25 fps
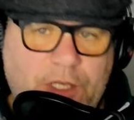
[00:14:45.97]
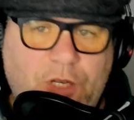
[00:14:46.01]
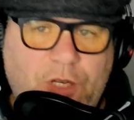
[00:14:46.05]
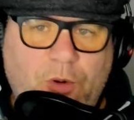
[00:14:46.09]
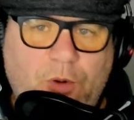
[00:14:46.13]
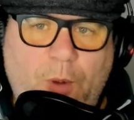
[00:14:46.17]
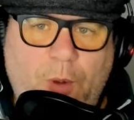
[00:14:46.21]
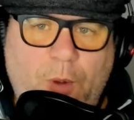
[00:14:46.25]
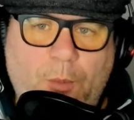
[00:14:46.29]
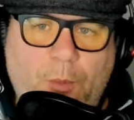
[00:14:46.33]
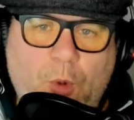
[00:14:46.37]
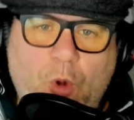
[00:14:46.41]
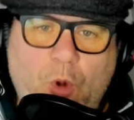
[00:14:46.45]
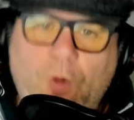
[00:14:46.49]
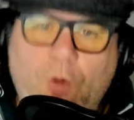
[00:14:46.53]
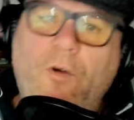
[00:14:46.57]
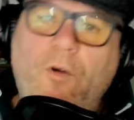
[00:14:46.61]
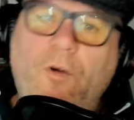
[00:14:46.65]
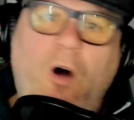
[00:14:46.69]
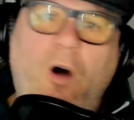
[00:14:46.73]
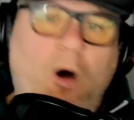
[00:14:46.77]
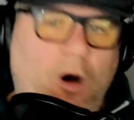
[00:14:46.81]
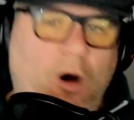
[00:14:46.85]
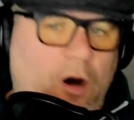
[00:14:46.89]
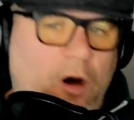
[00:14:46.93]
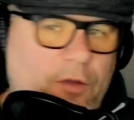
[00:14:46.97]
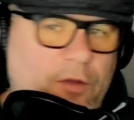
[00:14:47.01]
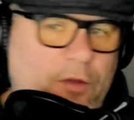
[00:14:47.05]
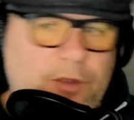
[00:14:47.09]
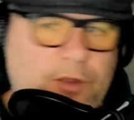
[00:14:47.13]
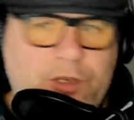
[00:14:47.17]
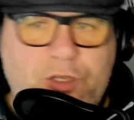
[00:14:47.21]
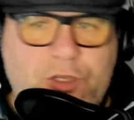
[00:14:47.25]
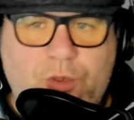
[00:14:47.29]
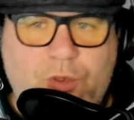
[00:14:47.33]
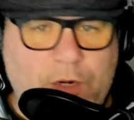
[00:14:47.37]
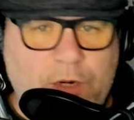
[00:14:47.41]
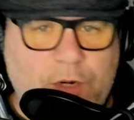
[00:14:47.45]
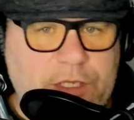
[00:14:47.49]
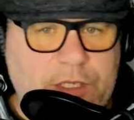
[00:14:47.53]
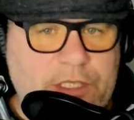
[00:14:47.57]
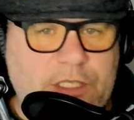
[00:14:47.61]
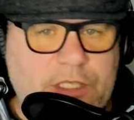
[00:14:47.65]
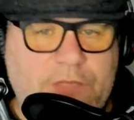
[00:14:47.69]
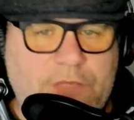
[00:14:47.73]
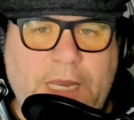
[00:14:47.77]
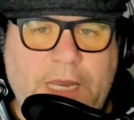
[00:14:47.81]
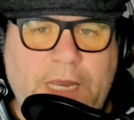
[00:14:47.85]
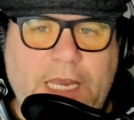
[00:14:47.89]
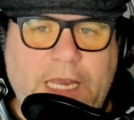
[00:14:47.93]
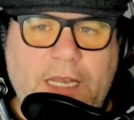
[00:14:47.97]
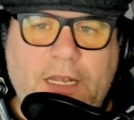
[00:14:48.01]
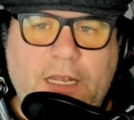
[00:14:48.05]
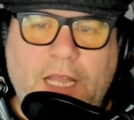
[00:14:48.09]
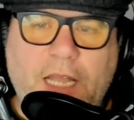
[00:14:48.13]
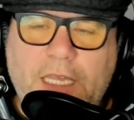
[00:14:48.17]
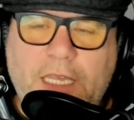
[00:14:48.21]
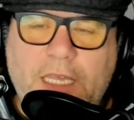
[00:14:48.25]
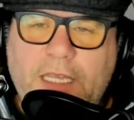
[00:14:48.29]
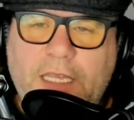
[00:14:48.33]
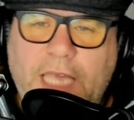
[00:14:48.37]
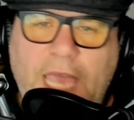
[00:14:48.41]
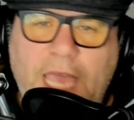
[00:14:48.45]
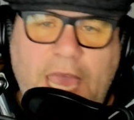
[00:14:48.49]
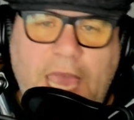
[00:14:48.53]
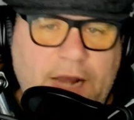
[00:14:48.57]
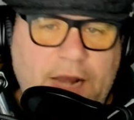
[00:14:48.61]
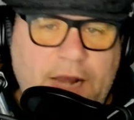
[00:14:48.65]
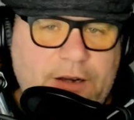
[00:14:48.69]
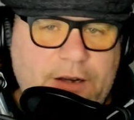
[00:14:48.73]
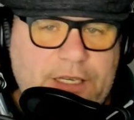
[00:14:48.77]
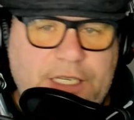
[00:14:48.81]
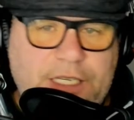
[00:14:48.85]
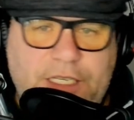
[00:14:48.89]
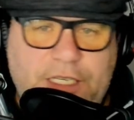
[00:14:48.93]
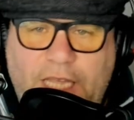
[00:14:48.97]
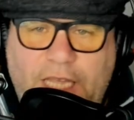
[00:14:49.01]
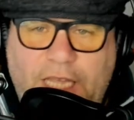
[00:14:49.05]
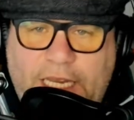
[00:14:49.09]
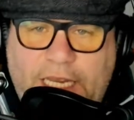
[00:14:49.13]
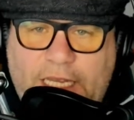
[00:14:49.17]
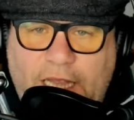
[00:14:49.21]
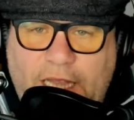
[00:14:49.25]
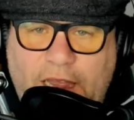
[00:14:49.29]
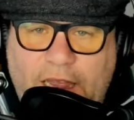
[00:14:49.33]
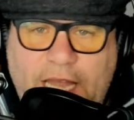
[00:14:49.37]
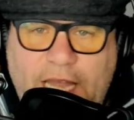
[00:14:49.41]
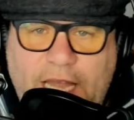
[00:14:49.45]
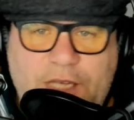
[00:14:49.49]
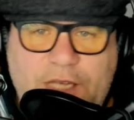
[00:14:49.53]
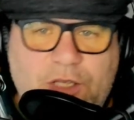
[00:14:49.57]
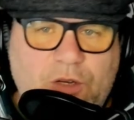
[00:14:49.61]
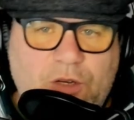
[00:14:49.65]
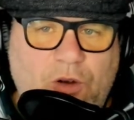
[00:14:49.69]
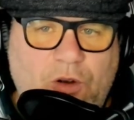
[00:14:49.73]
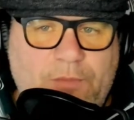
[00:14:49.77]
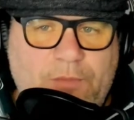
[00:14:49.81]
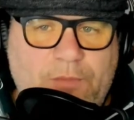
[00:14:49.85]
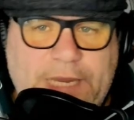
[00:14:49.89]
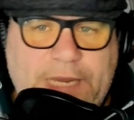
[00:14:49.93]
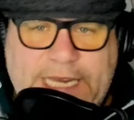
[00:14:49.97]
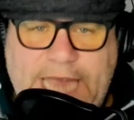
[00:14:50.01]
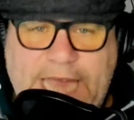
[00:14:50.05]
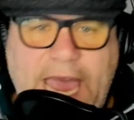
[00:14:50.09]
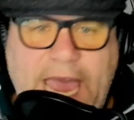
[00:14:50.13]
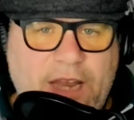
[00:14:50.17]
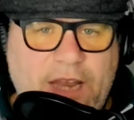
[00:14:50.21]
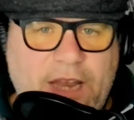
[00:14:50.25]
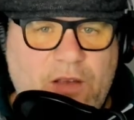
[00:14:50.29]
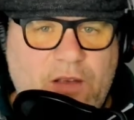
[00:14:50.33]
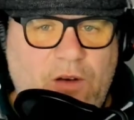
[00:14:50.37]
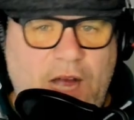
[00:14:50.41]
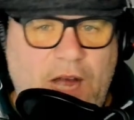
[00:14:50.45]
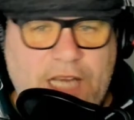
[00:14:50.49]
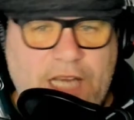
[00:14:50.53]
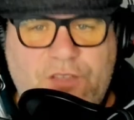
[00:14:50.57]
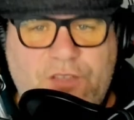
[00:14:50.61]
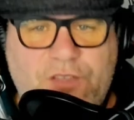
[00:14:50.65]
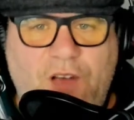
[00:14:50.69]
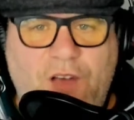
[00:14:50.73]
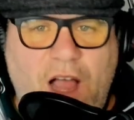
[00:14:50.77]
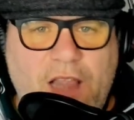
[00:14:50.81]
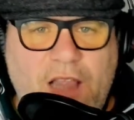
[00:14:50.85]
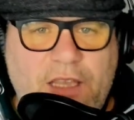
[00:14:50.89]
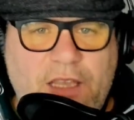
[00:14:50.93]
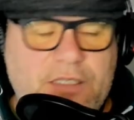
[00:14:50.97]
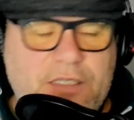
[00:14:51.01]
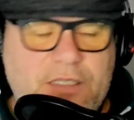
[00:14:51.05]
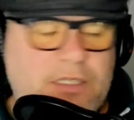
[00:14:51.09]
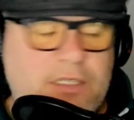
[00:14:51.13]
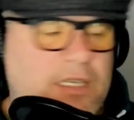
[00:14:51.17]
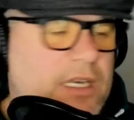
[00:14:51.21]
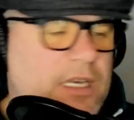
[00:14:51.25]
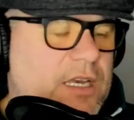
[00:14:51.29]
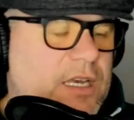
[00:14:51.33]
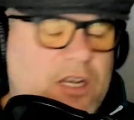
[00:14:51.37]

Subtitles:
to remove all the sources, man, like energies, like electrical, mechanical, hydraulics,